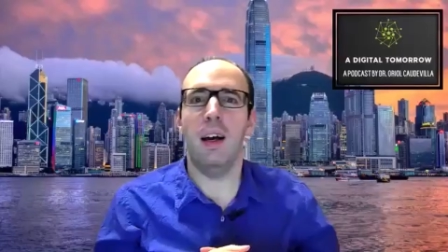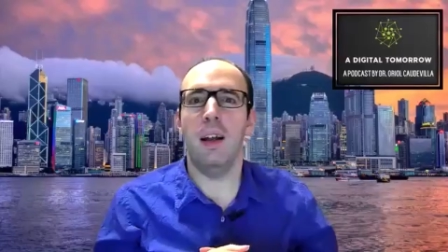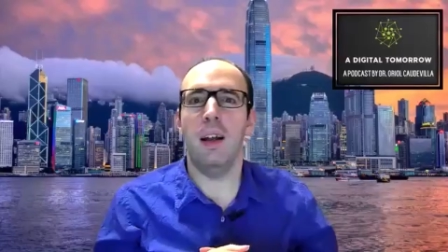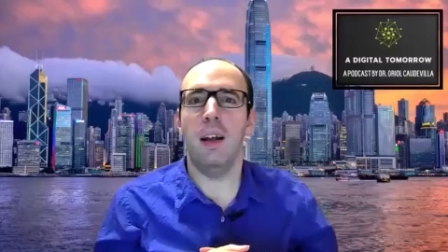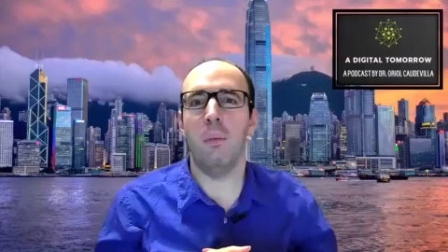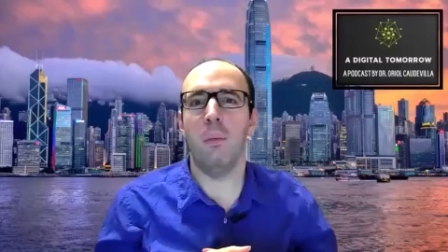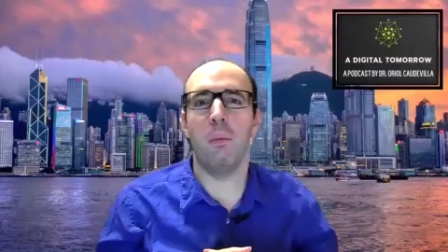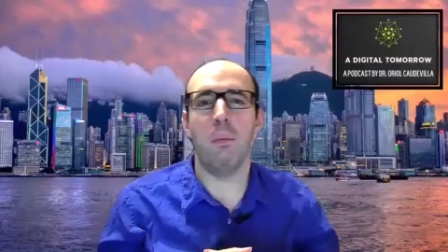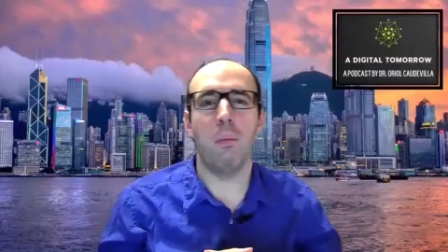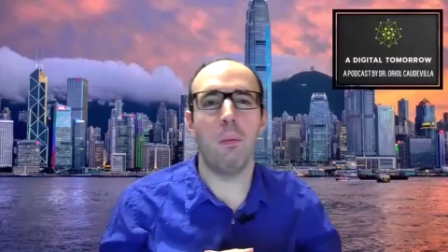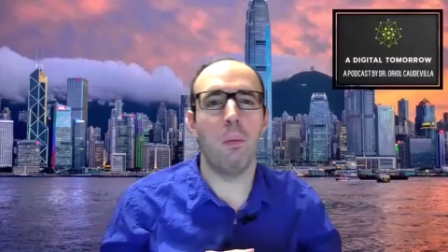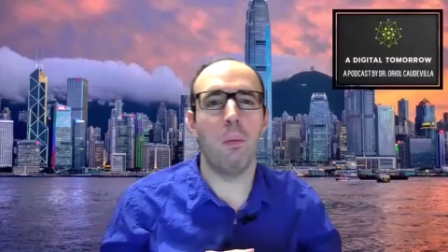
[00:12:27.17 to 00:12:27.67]

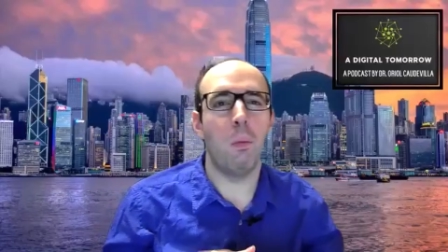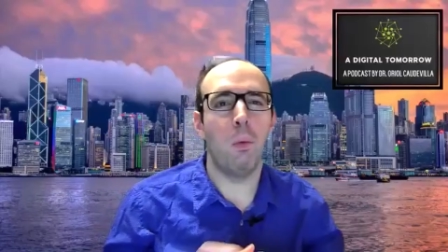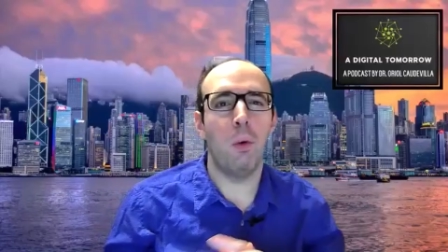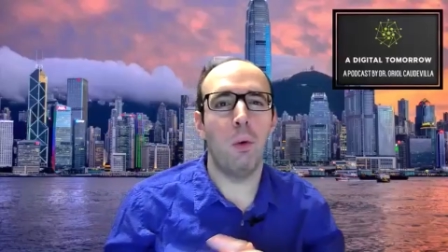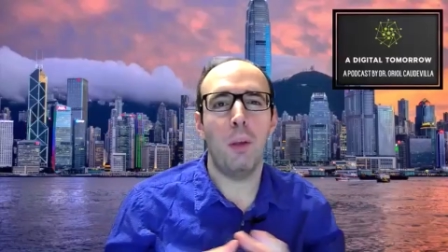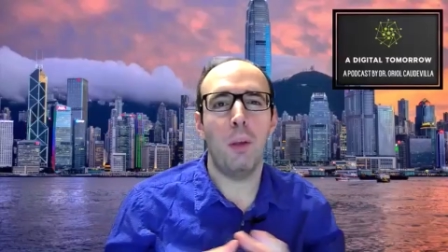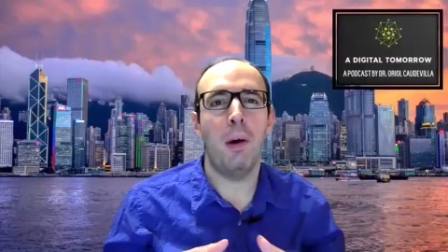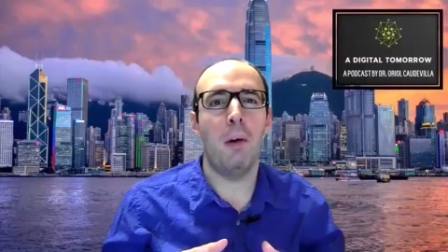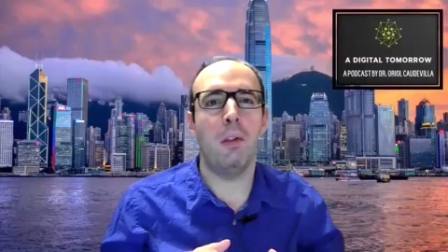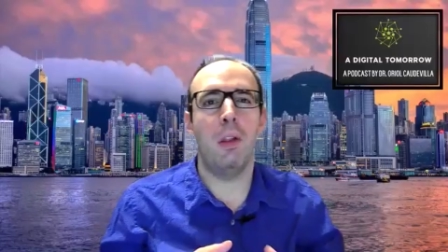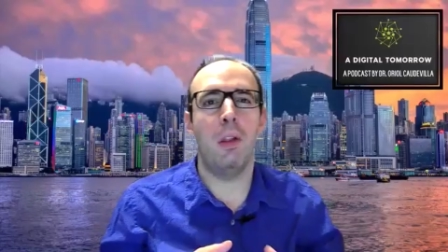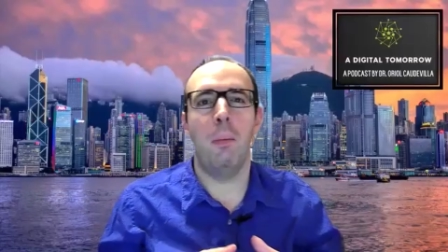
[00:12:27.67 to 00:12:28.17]
And what
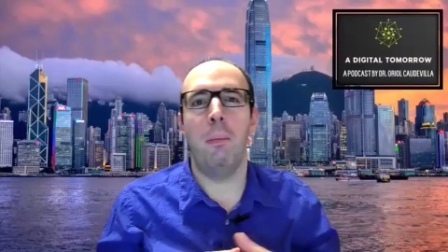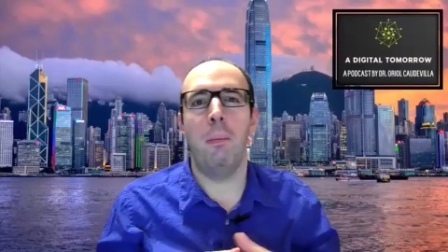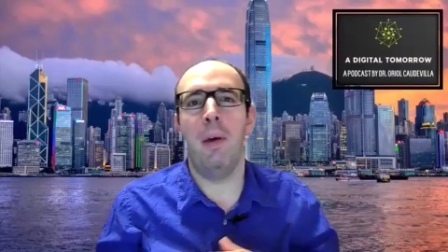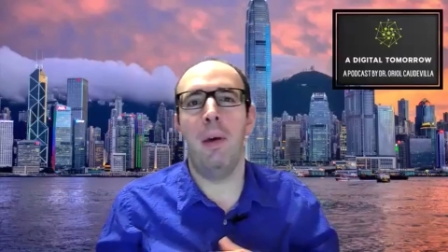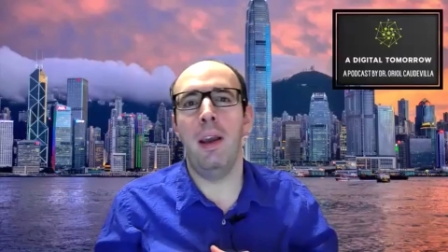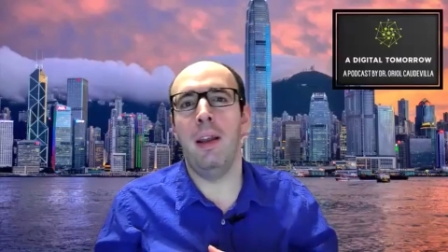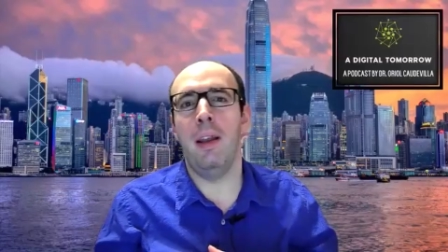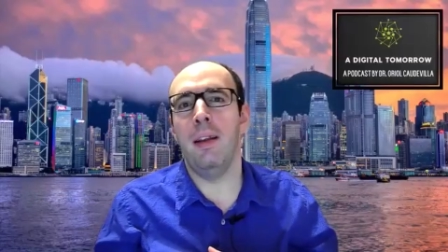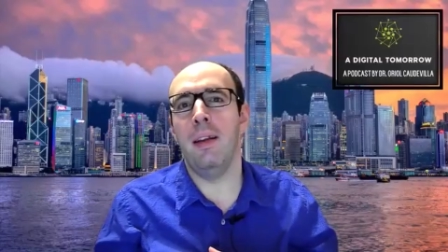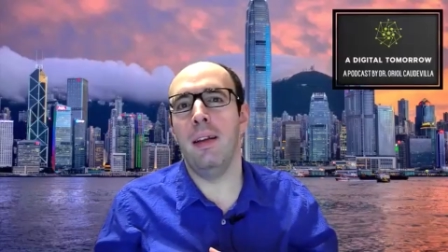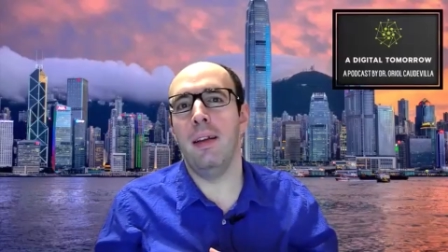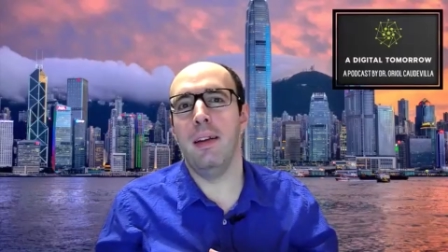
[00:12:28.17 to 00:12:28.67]
about the
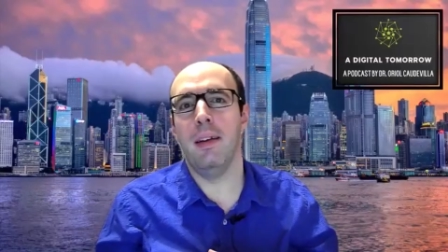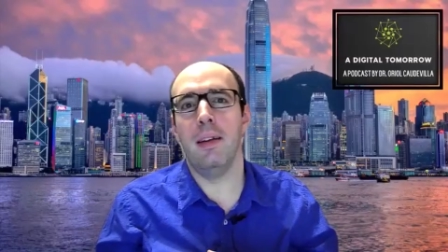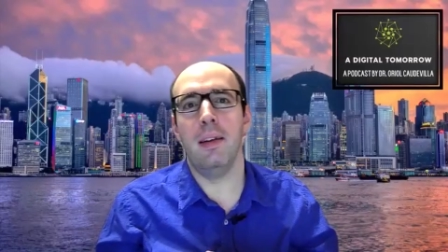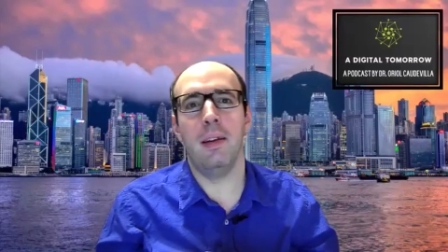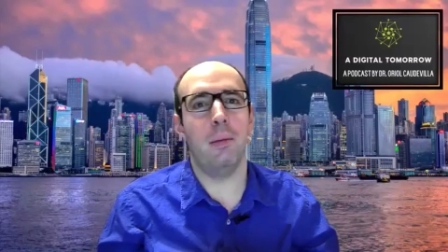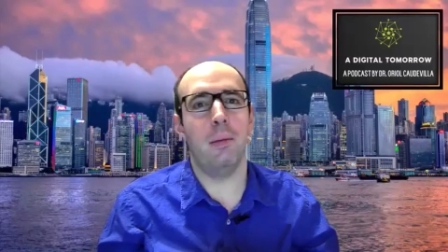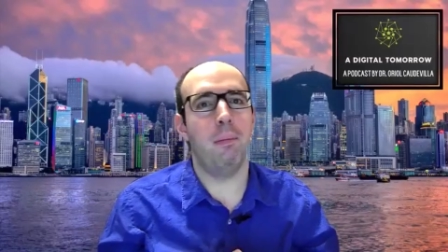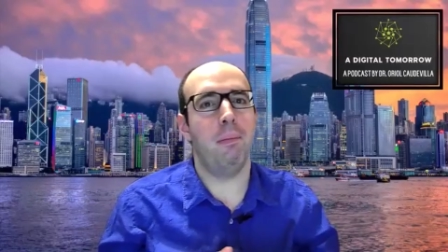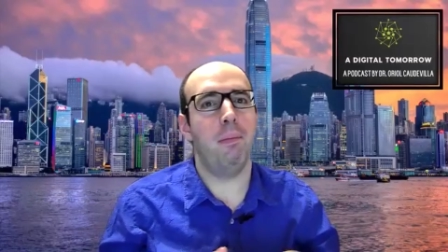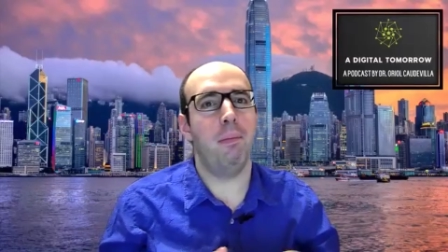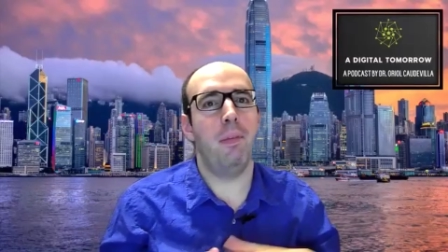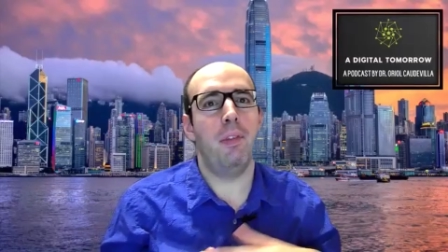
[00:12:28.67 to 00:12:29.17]
main
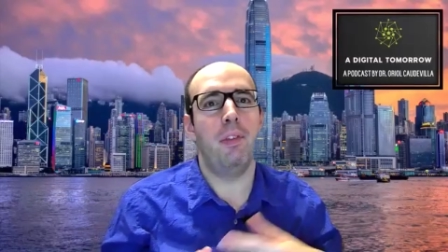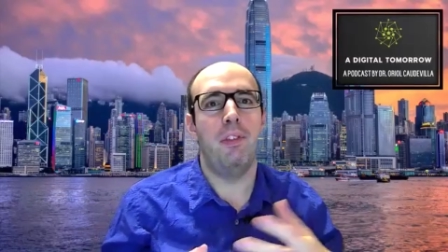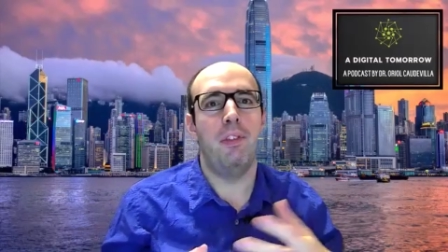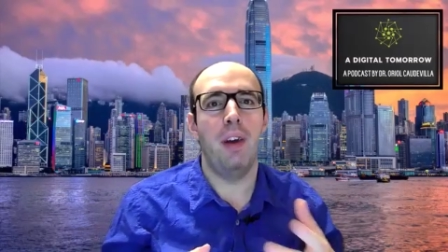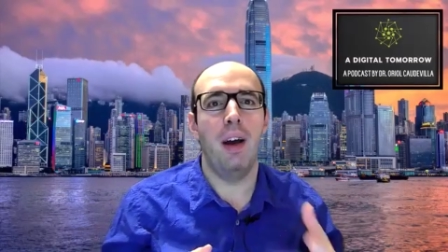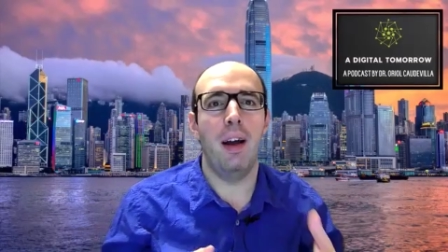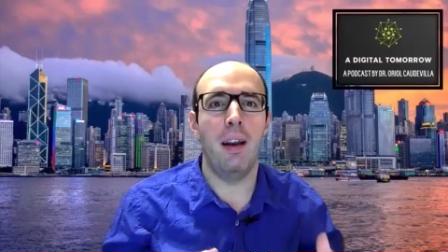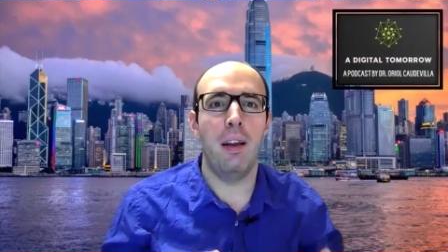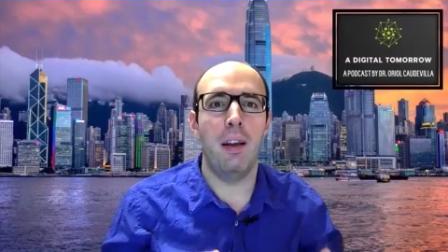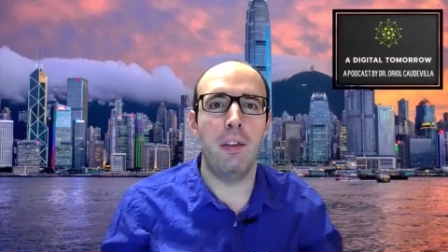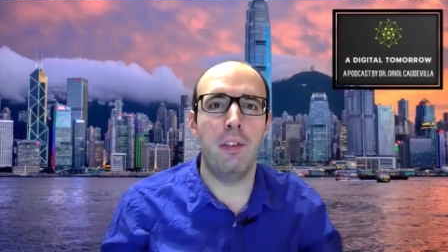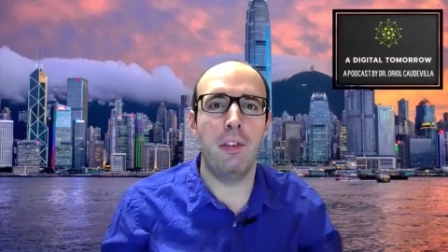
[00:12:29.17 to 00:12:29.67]
uh,
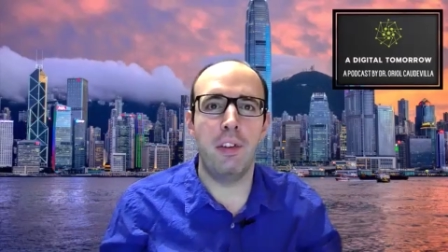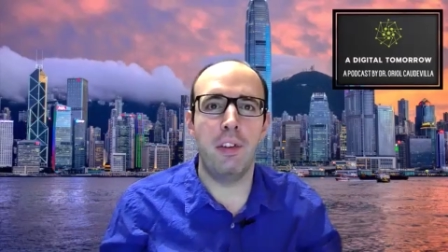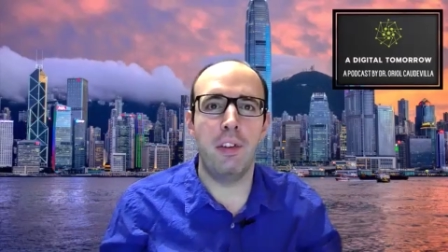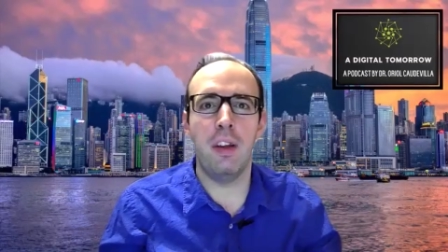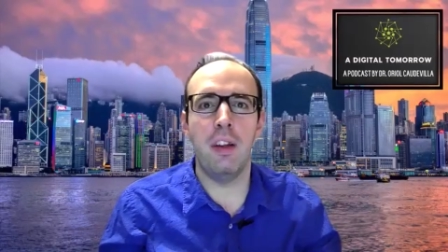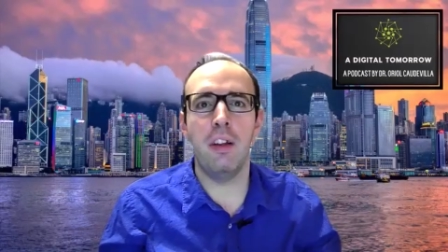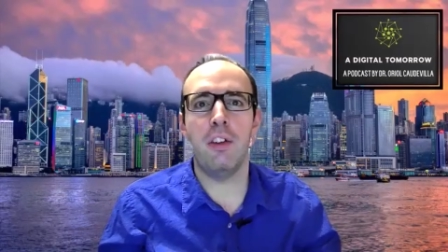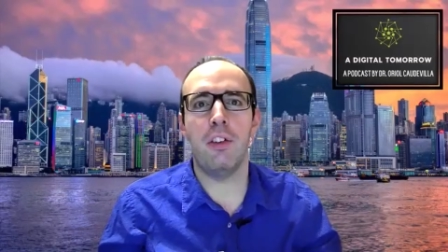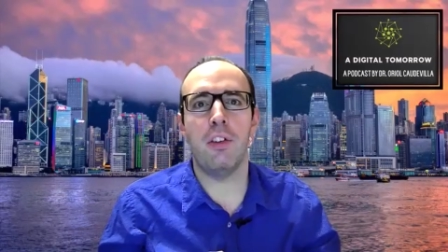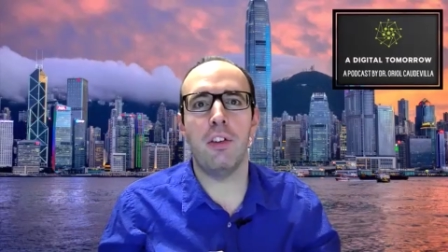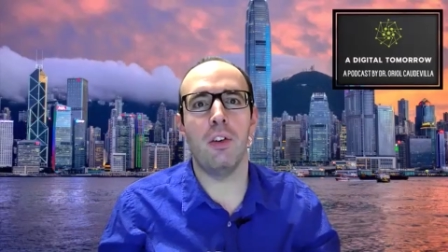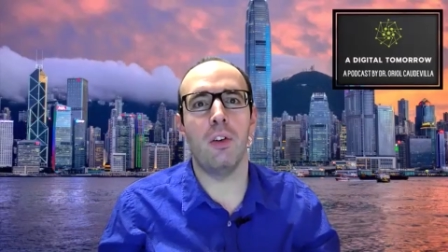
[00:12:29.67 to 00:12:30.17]

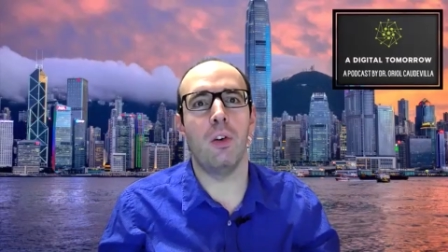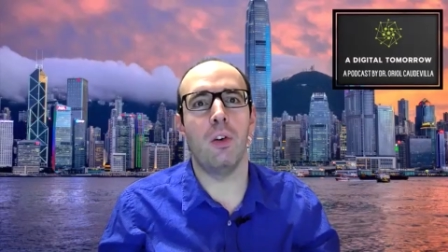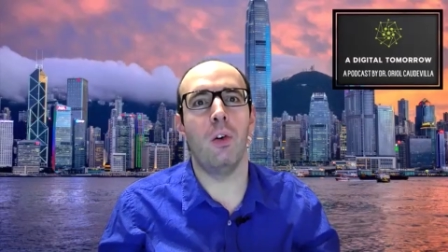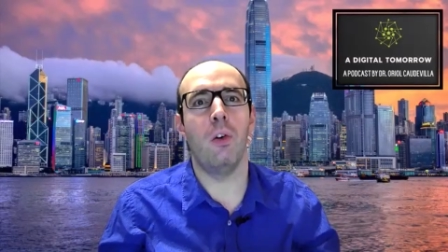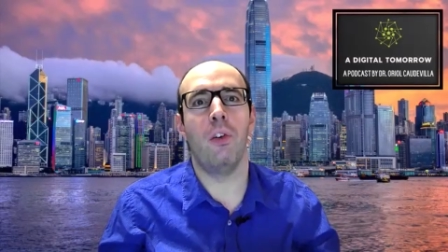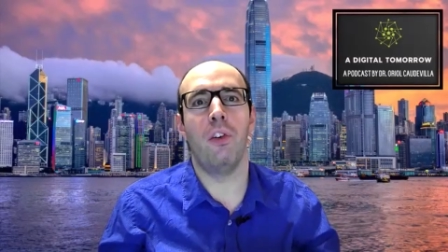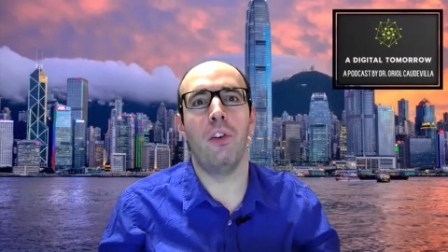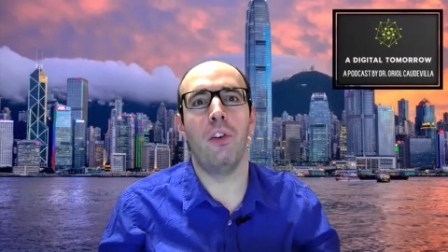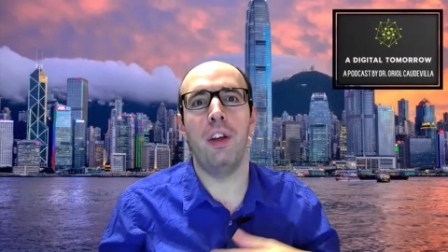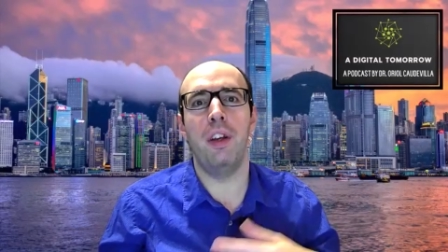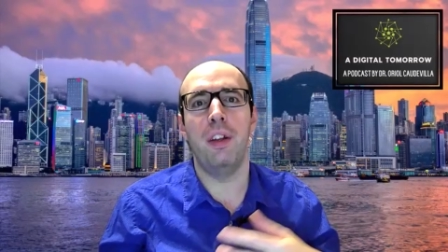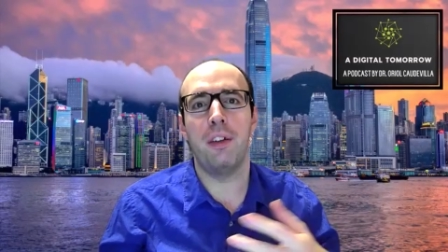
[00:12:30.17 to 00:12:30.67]
challenges or,
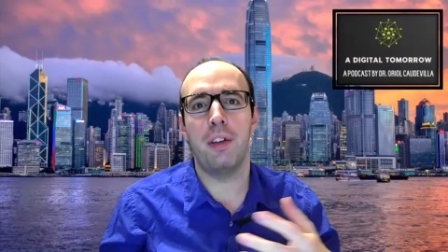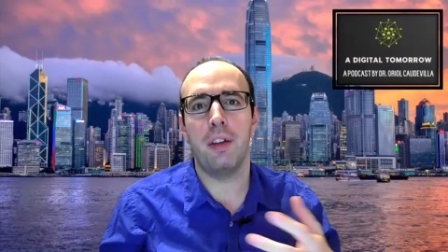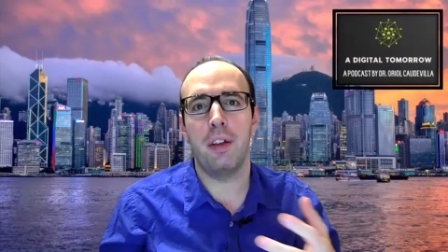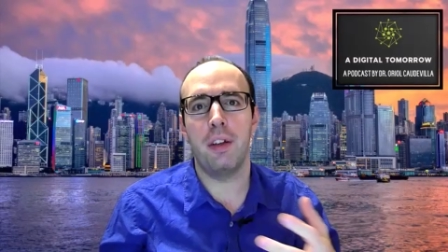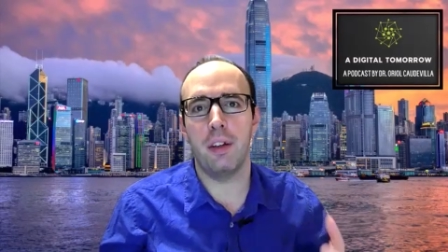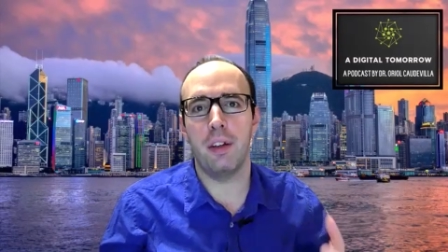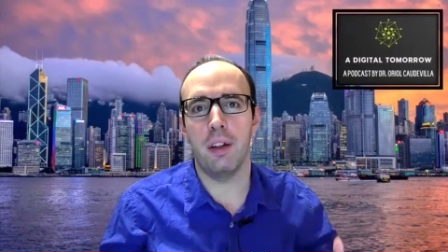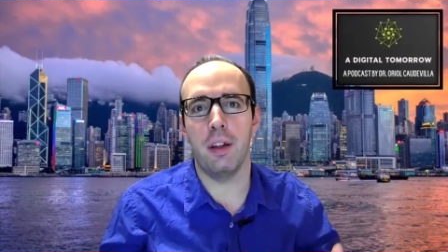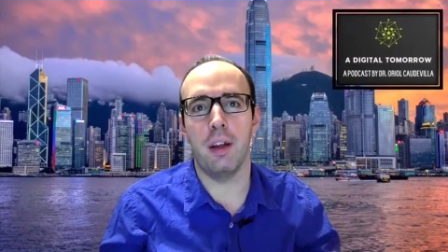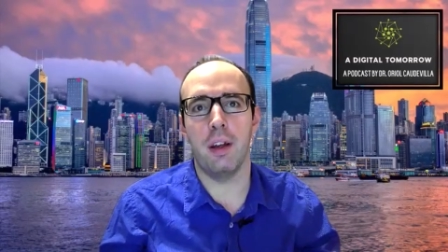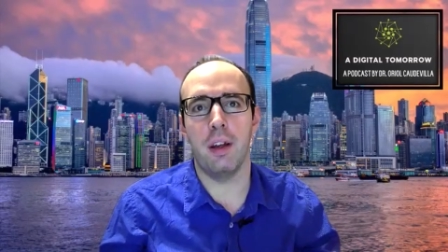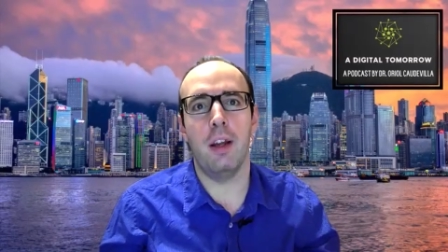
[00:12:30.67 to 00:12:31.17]
or, risks?